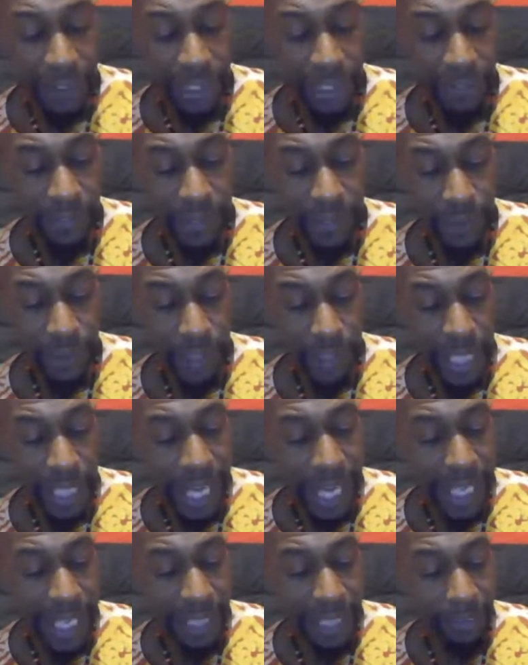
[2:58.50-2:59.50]
of the
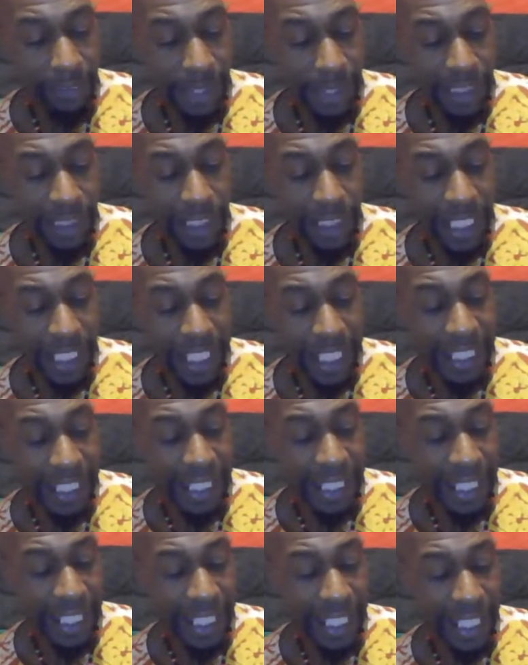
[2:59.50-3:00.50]
UNIA must
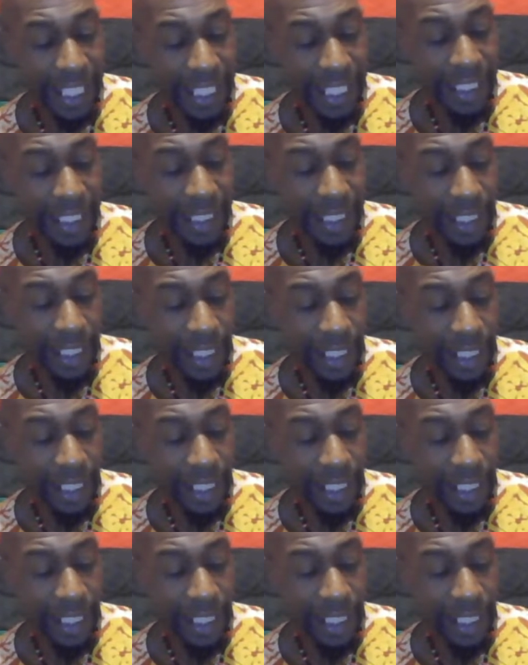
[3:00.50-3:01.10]
end in